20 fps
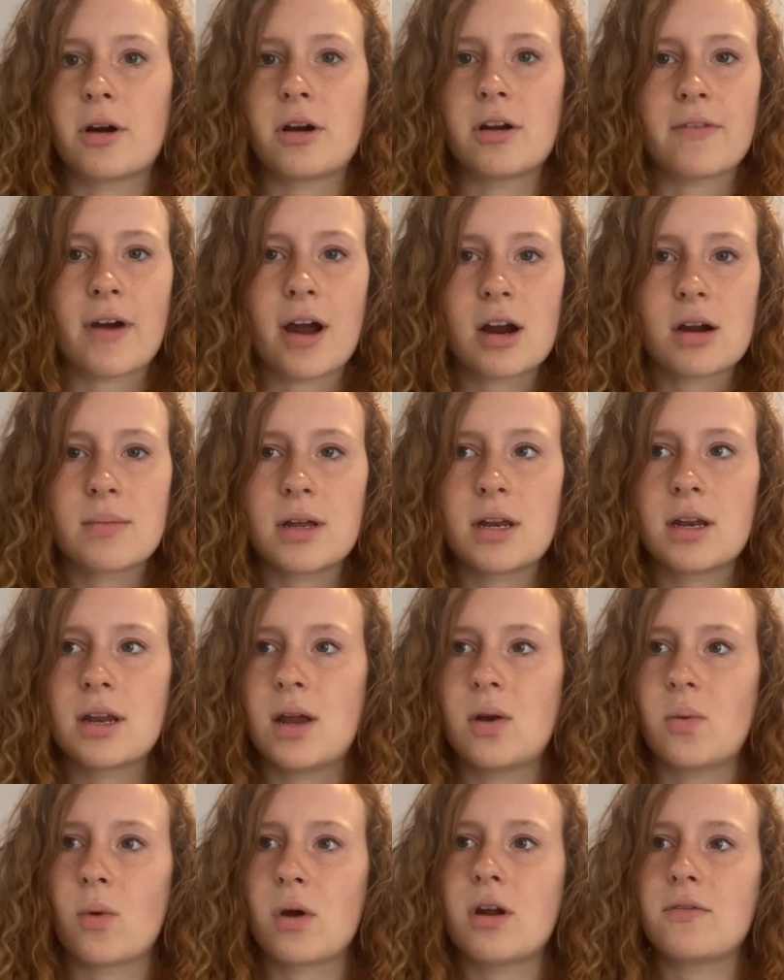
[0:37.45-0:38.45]
our environment,
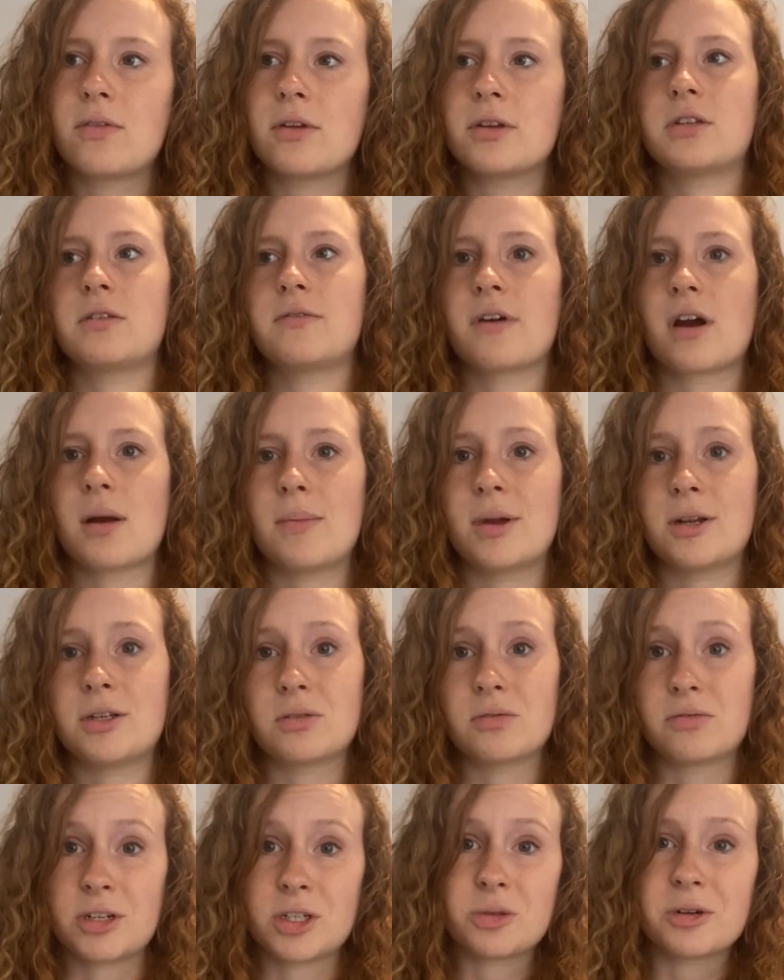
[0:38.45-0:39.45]
and one of those
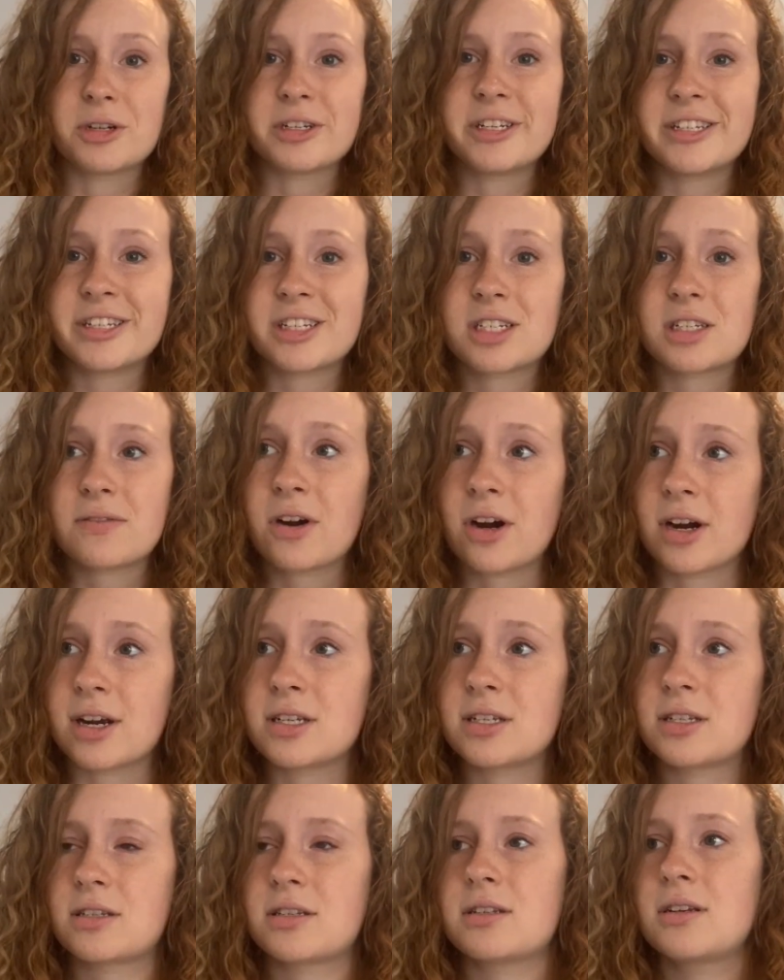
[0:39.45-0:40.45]
environmental resources is
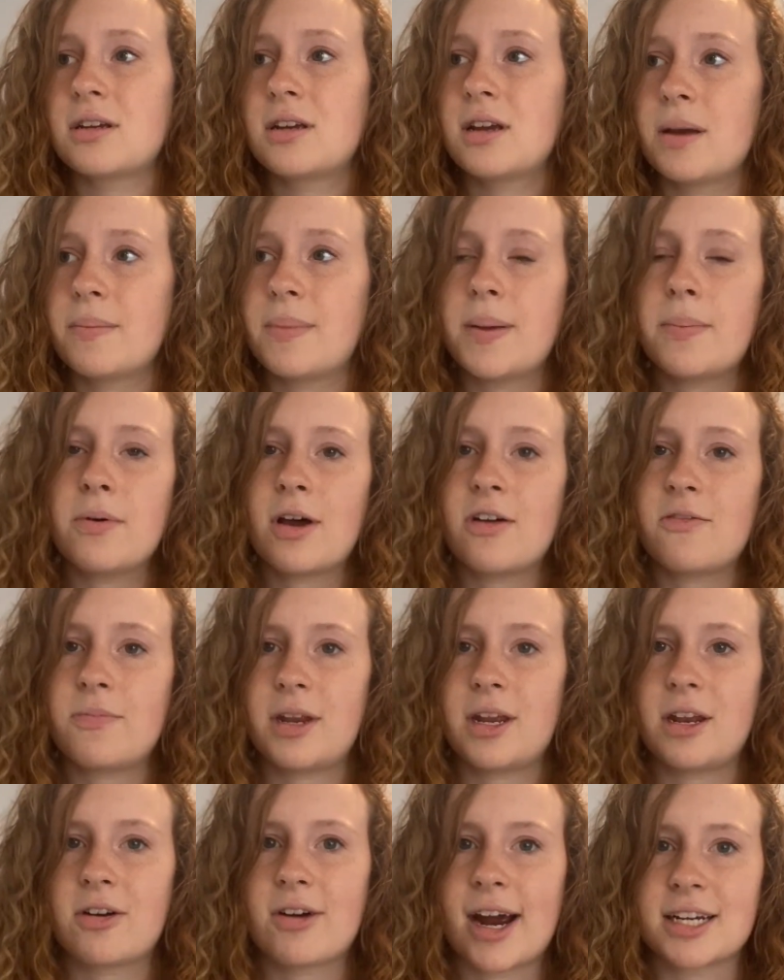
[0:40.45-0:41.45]
forests. People have
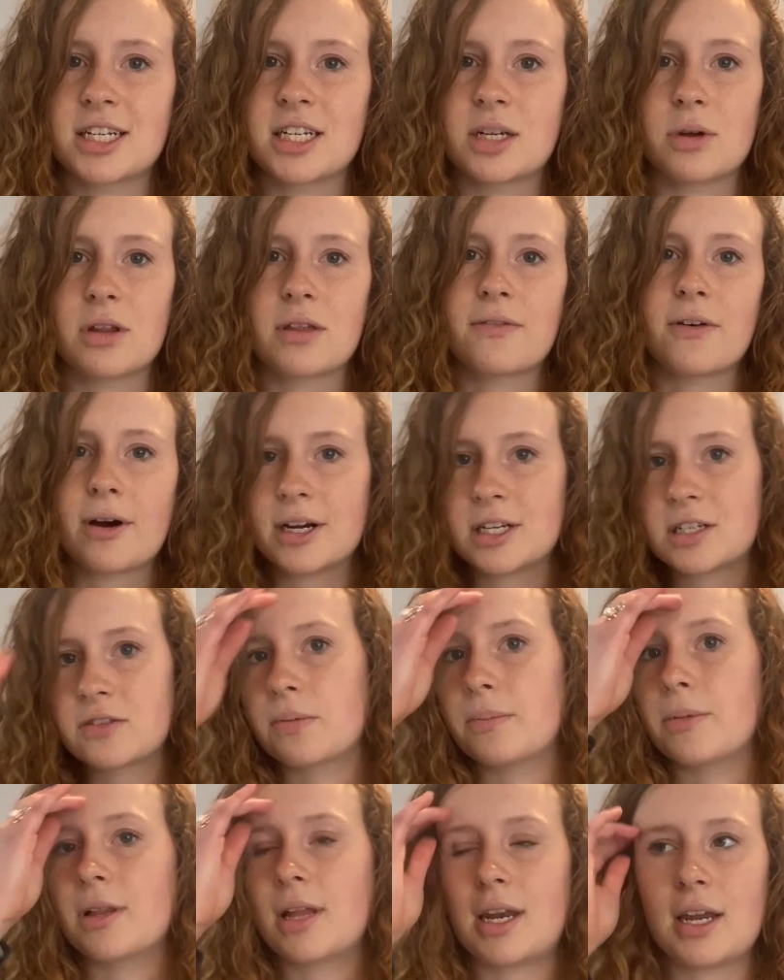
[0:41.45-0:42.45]
been interacting with forests
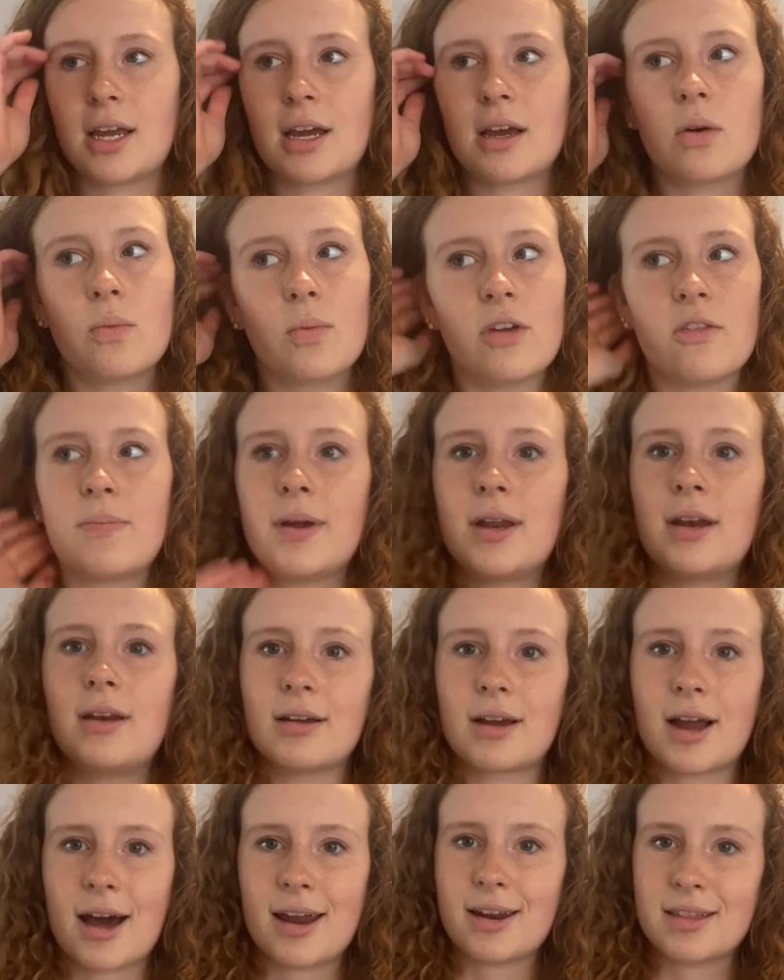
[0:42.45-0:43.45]
for millennia. We've been
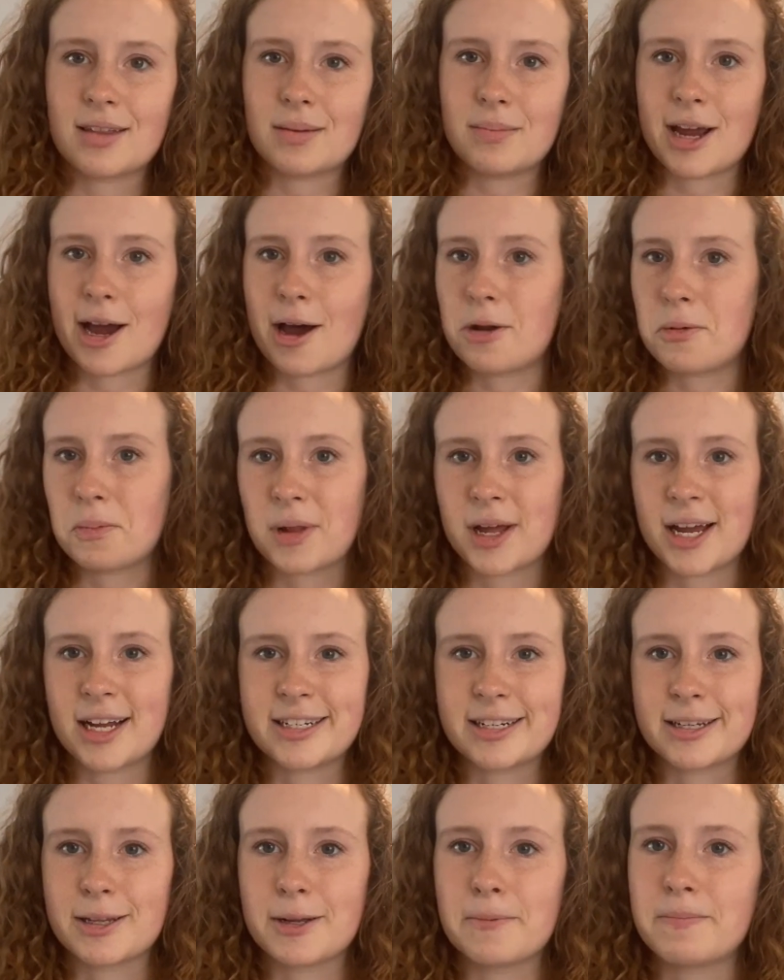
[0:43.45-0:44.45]
cutting them down,
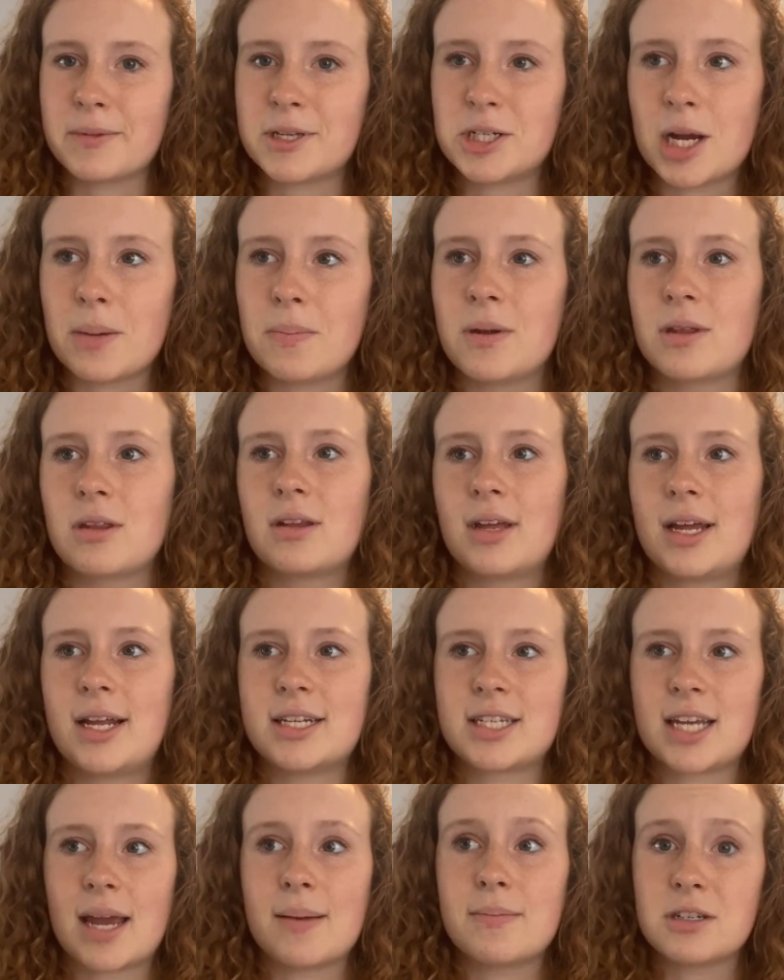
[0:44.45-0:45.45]
planting them, shaping the
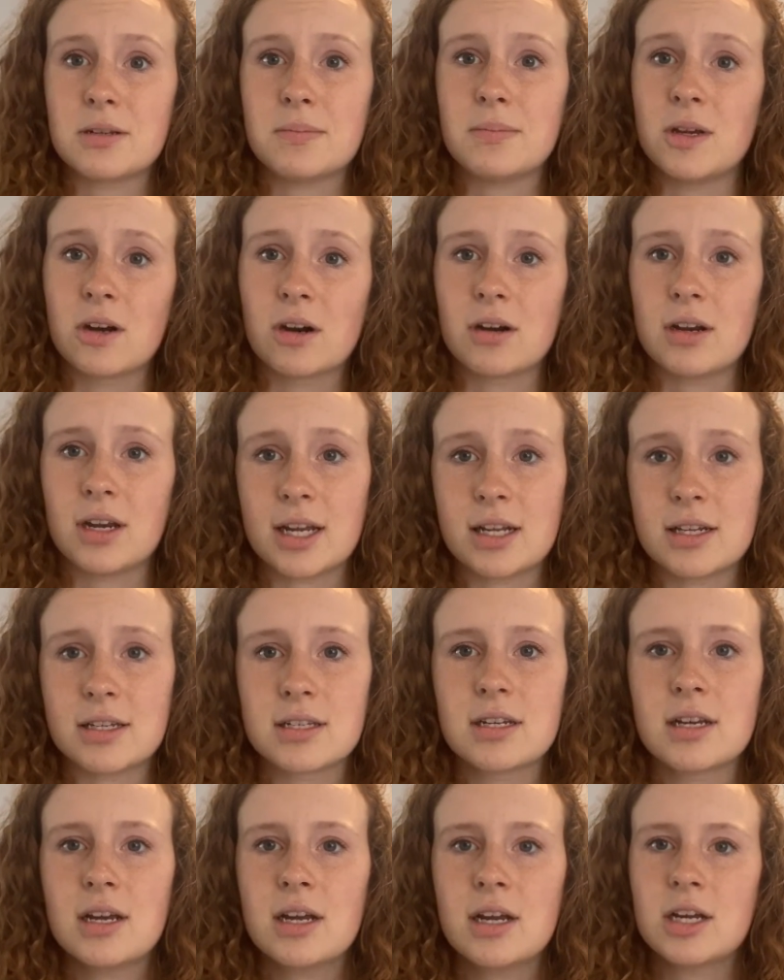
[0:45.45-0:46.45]
landscape to meet our needs.